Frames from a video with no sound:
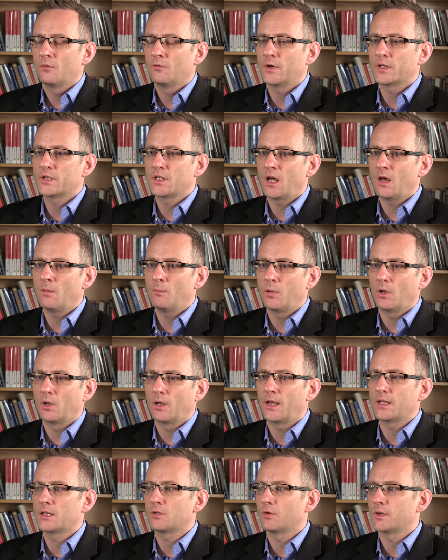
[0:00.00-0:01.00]
for
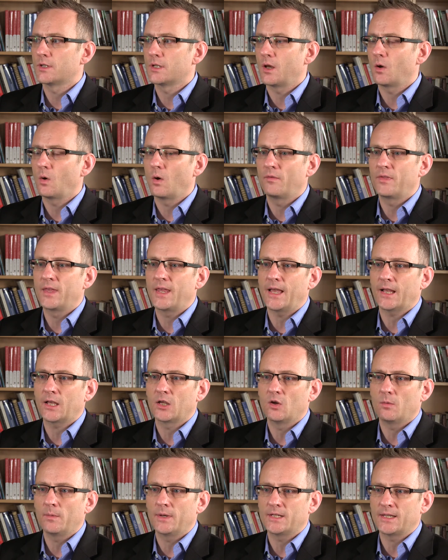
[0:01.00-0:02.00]
example, as a result of the
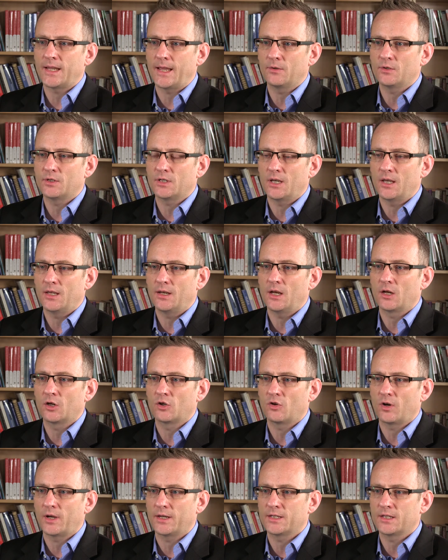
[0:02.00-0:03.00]
economic downturn and
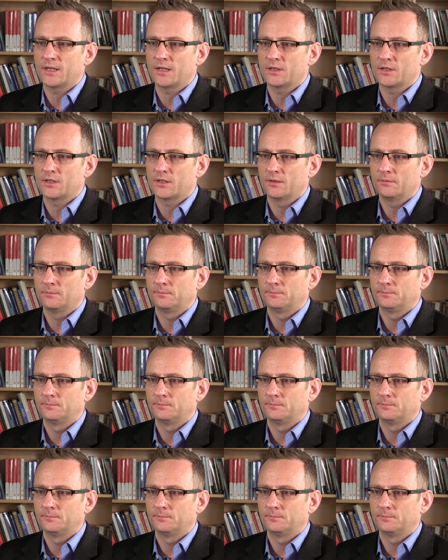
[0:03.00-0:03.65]
crisis.